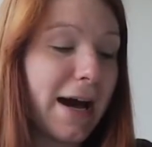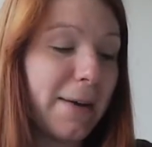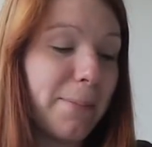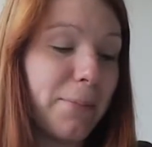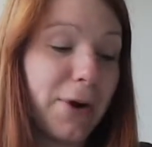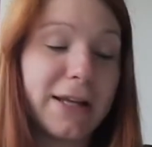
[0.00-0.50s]

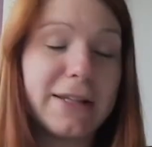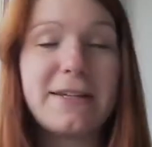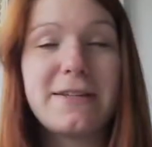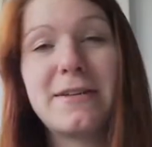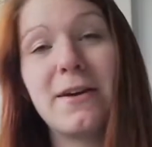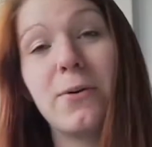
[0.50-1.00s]

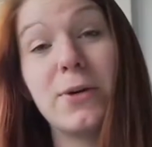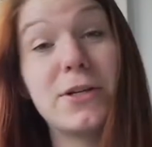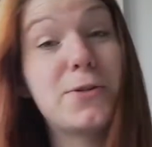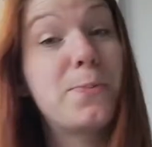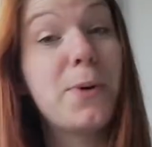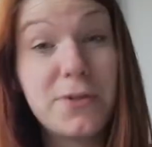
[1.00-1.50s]
Practice
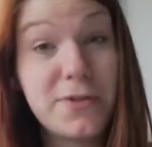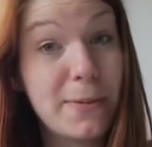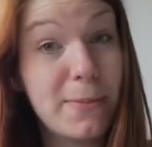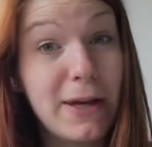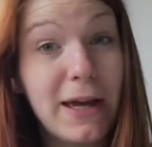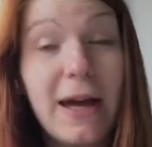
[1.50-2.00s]

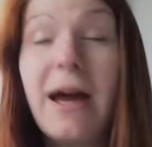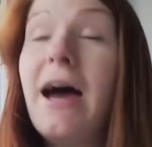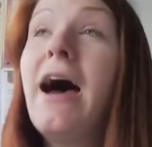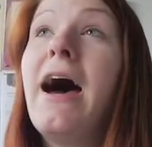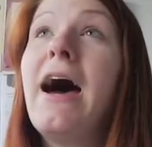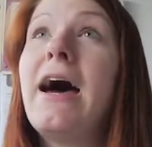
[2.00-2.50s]
Responsibly.
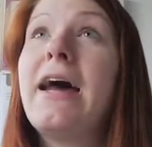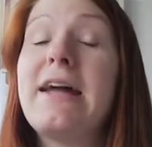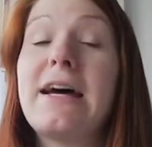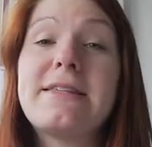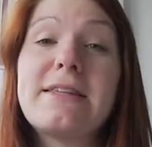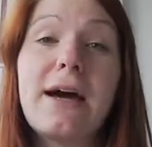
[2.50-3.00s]

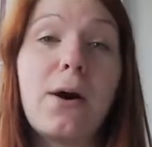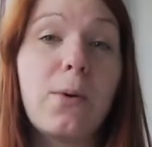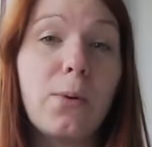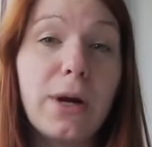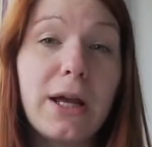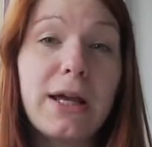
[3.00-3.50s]
that's a
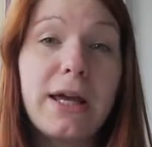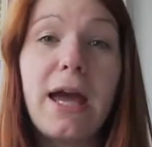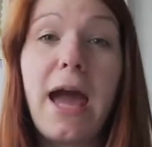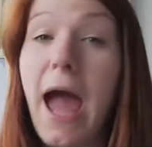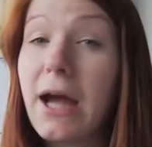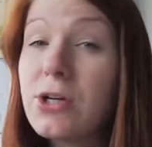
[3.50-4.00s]

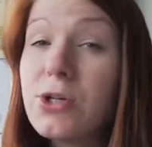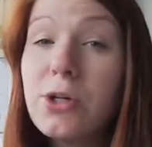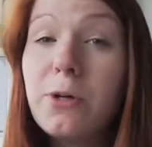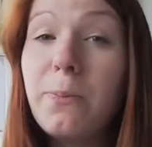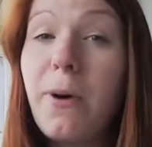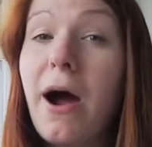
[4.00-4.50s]
really
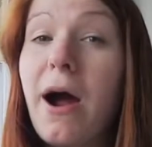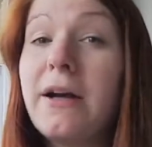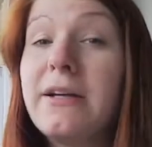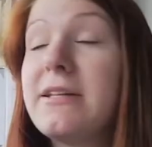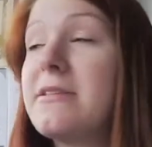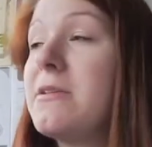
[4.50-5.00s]
actual
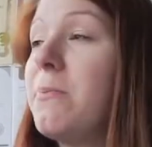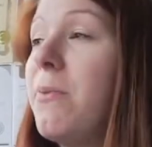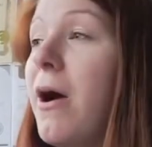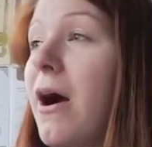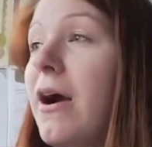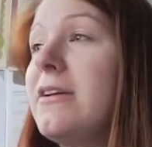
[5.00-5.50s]
part. That's the
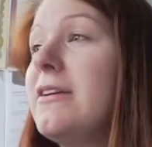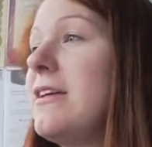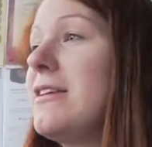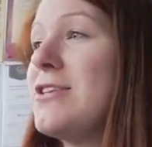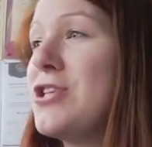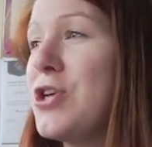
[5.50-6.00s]
part
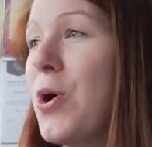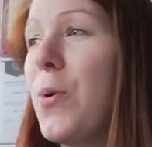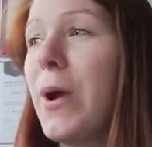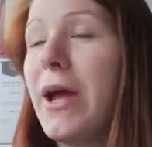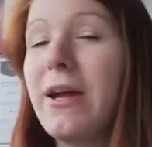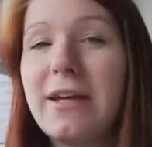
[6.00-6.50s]
that is
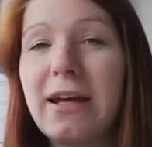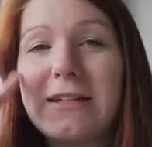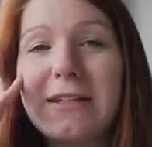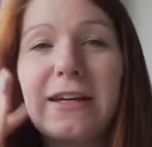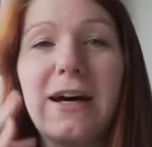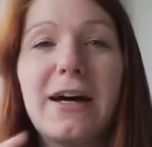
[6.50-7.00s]
showing that
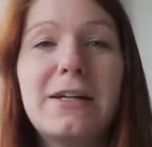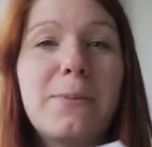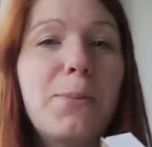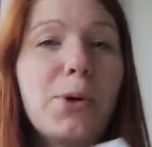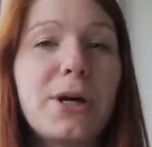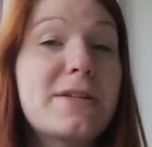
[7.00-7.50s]
the
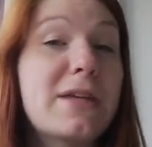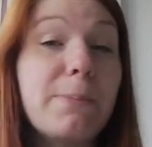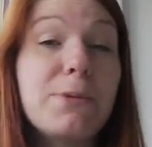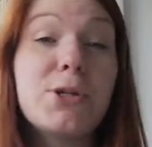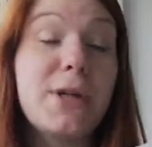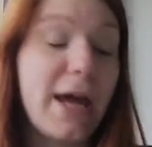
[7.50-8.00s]
book is
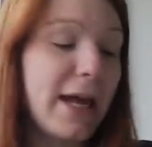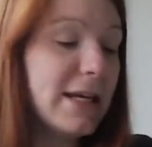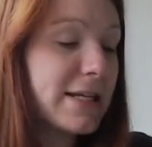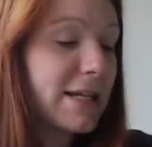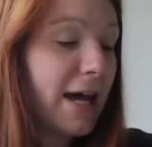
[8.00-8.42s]
up to date,